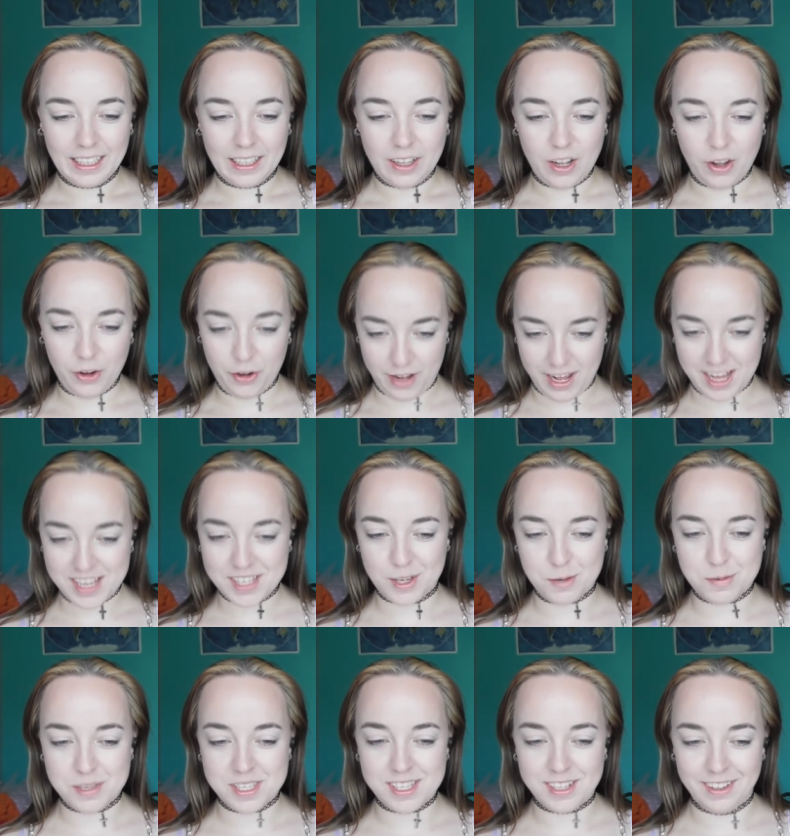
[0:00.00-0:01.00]
Oh no,
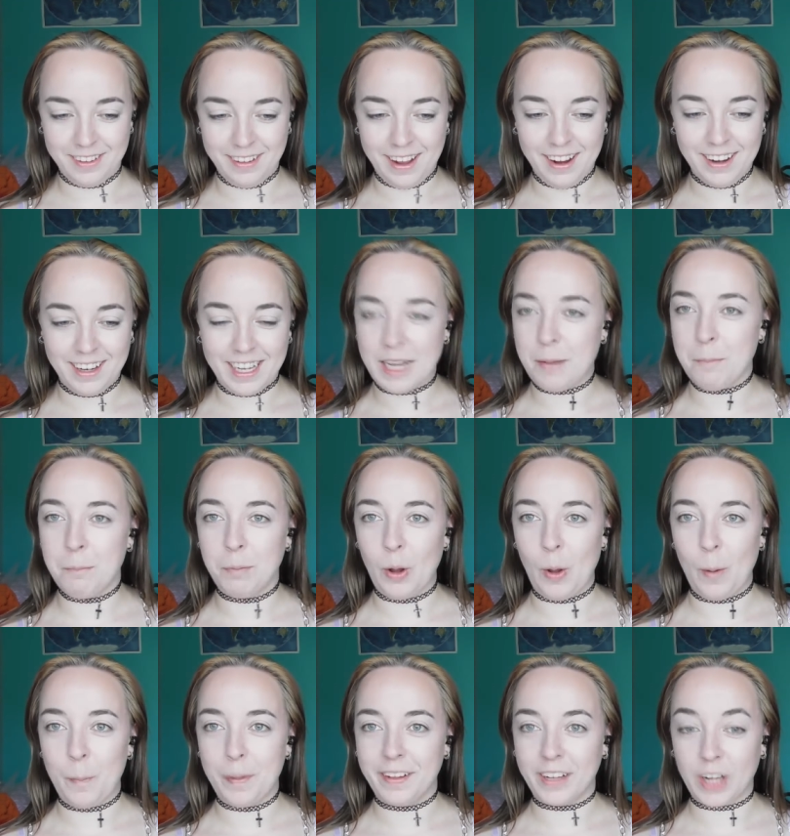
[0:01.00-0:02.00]
S-Cubes is still there. He didn't blow
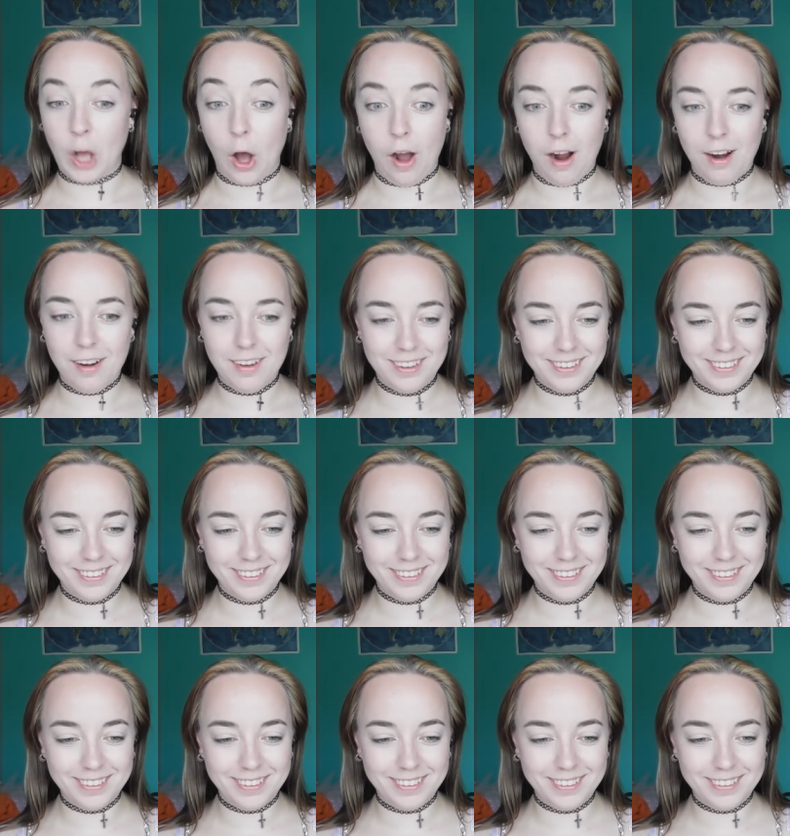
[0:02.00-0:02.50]
up in the car.